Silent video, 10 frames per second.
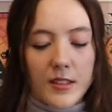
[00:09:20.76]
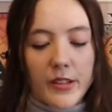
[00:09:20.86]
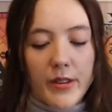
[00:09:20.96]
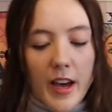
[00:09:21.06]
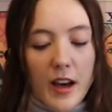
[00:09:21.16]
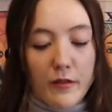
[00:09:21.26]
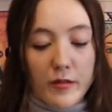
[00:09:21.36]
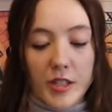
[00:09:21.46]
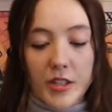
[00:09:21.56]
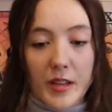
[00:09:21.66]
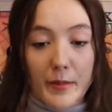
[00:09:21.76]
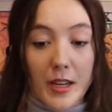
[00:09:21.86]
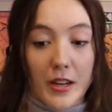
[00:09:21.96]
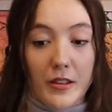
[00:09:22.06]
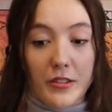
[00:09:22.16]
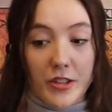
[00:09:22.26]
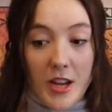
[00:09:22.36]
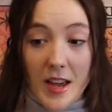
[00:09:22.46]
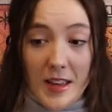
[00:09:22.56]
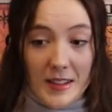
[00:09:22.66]
So we have, would you give me another
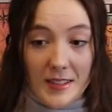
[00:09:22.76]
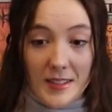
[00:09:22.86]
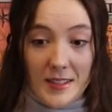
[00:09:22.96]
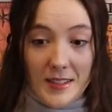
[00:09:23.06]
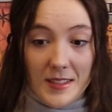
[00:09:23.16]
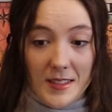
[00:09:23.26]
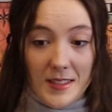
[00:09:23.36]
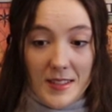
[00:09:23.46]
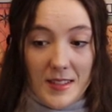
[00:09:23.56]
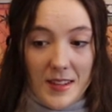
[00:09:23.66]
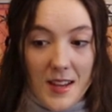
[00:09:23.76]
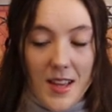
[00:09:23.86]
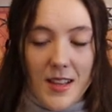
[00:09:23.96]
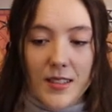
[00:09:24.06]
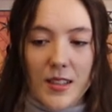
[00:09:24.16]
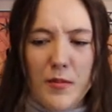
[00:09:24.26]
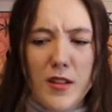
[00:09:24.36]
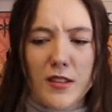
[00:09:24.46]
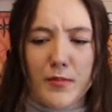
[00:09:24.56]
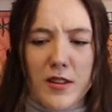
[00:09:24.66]
chance? This could
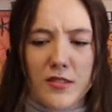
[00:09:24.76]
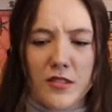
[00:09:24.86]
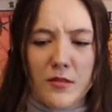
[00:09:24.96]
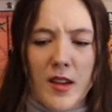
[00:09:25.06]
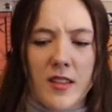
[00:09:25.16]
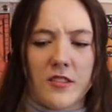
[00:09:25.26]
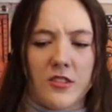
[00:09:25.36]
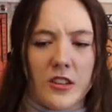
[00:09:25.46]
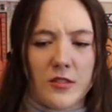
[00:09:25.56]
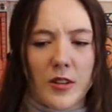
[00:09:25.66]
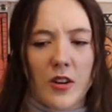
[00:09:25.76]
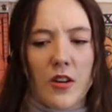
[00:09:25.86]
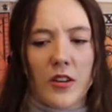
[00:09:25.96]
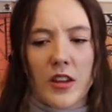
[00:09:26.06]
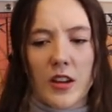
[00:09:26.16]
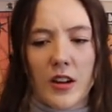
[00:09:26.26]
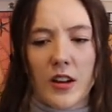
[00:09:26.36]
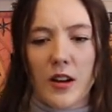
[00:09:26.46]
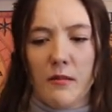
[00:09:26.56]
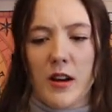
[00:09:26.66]
be this person who made this judgment call
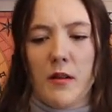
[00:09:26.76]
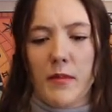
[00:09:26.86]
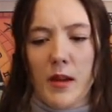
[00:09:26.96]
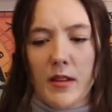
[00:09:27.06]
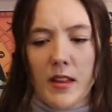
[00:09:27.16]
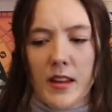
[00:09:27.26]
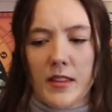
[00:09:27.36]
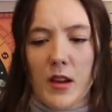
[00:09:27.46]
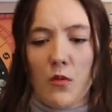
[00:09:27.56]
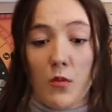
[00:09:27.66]
here about maybe that they